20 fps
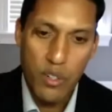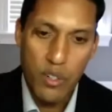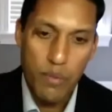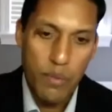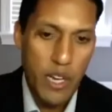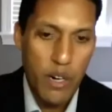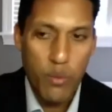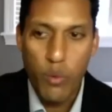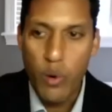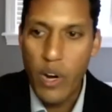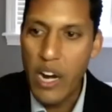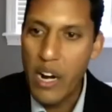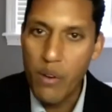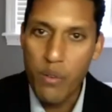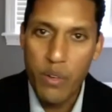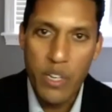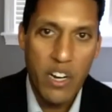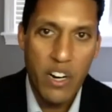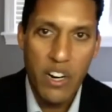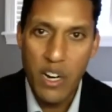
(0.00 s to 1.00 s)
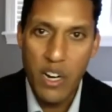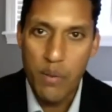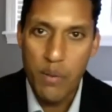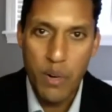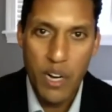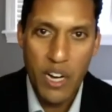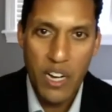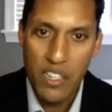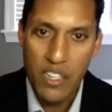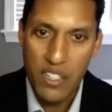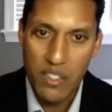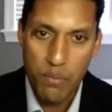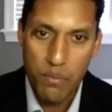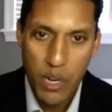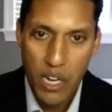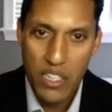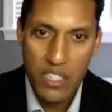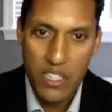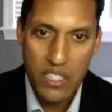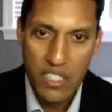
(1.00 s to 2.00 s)
No matter where we are in our pol-
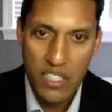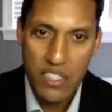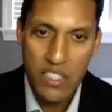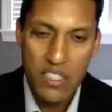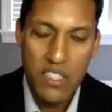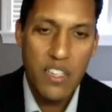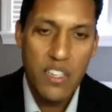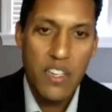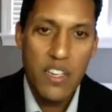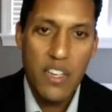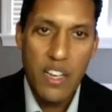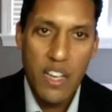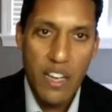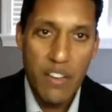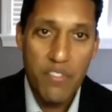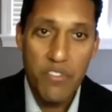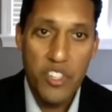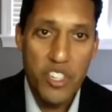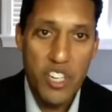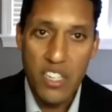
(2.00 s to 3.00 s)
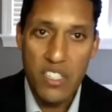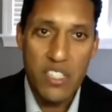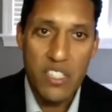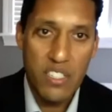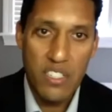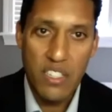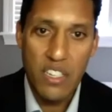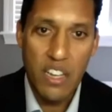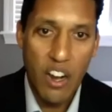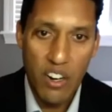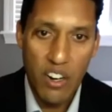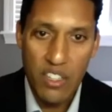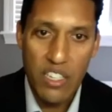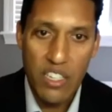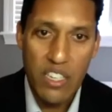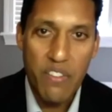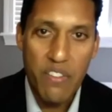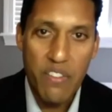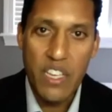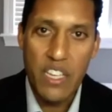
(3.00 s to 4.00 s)
politics, have just are
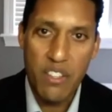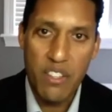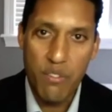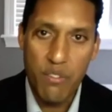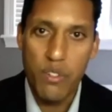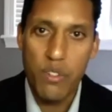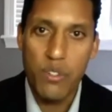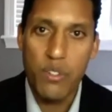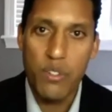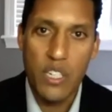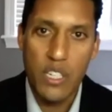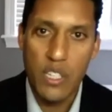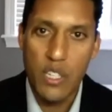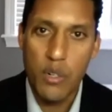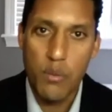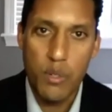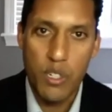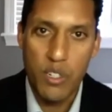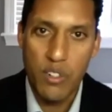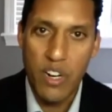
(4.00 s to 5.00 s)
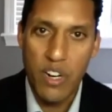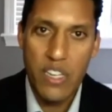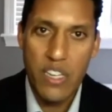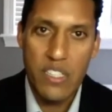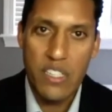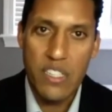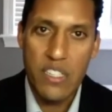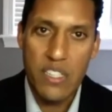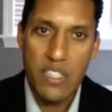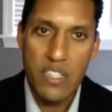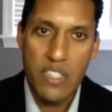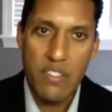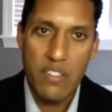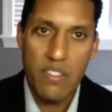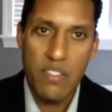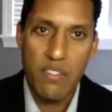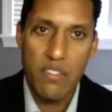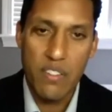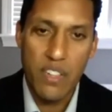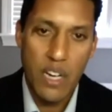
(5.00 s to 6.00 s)
living through a global crisis that
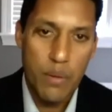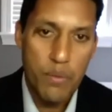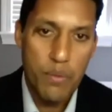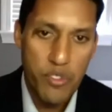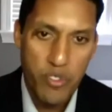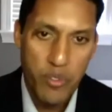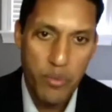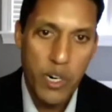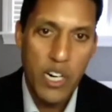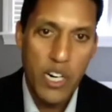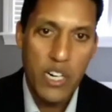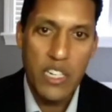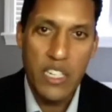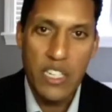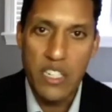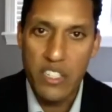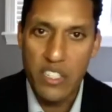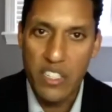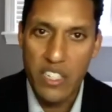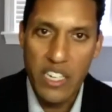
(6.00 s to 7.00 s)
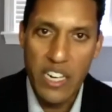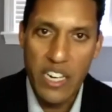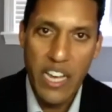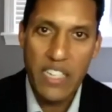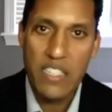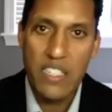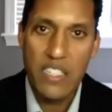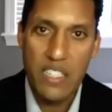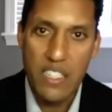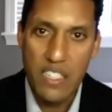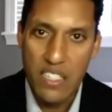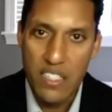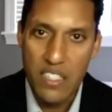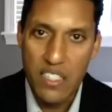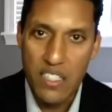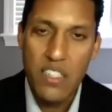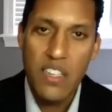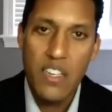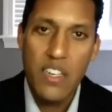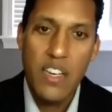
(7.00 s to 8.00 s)
comes from our
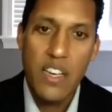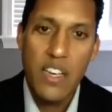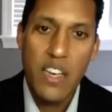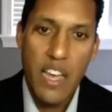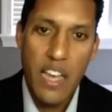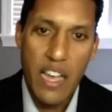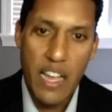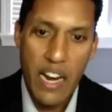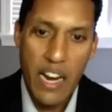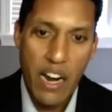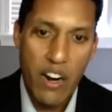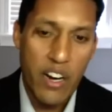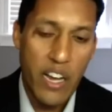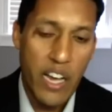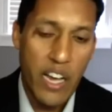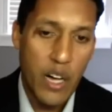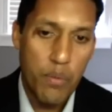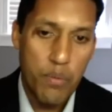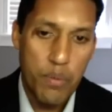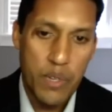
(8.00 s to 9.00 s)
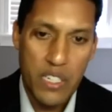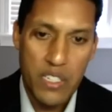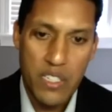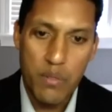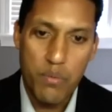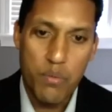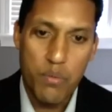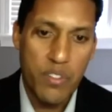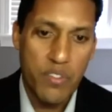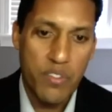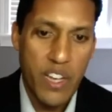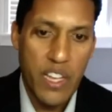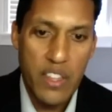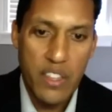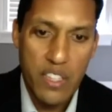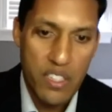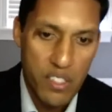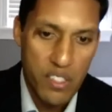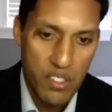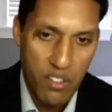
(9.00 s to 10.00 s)
interconnectedness, and our helping to prevent this